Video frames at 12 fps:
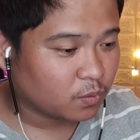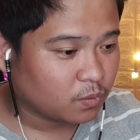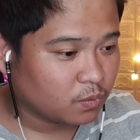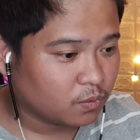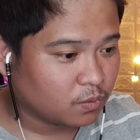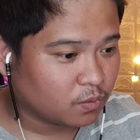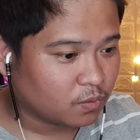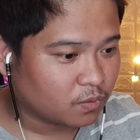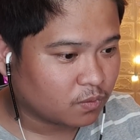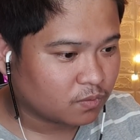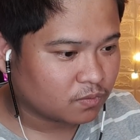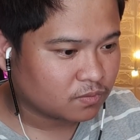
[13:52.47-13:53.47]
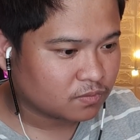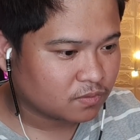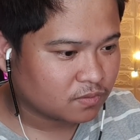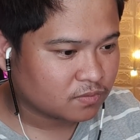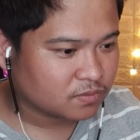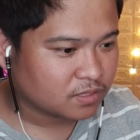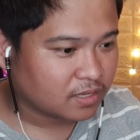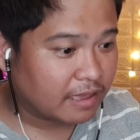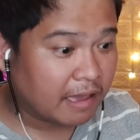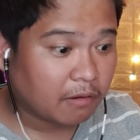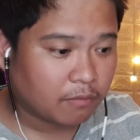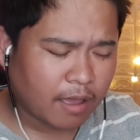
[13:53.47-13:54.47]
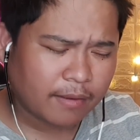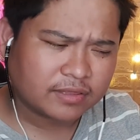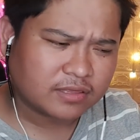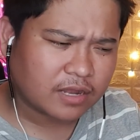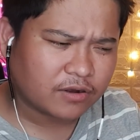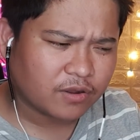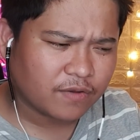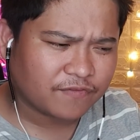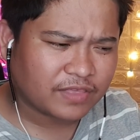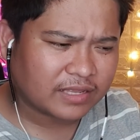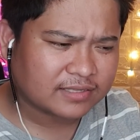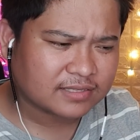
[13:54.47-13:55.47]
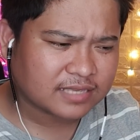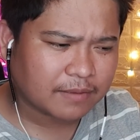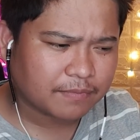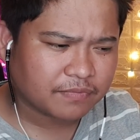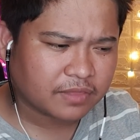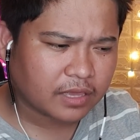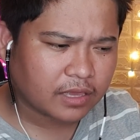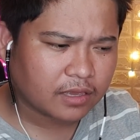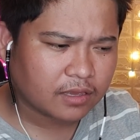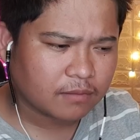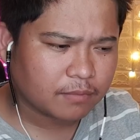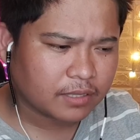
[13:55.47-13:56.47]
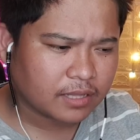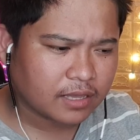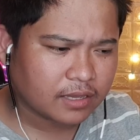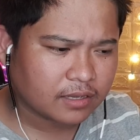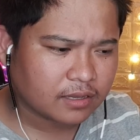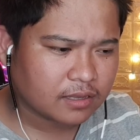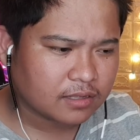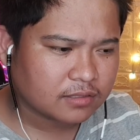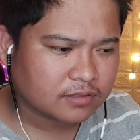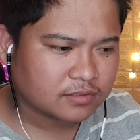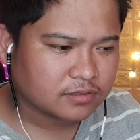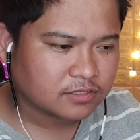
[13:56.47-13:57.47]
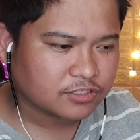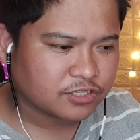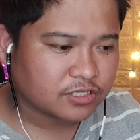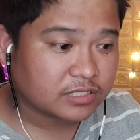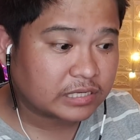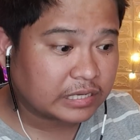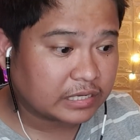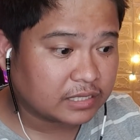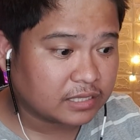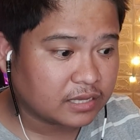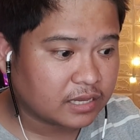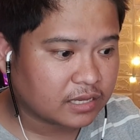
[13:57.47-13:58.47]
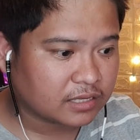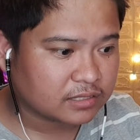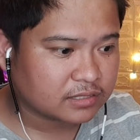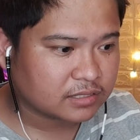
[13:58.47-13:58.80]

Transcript: Ooh, yeah. I don't know if they're the same thing, but like, she's killing it.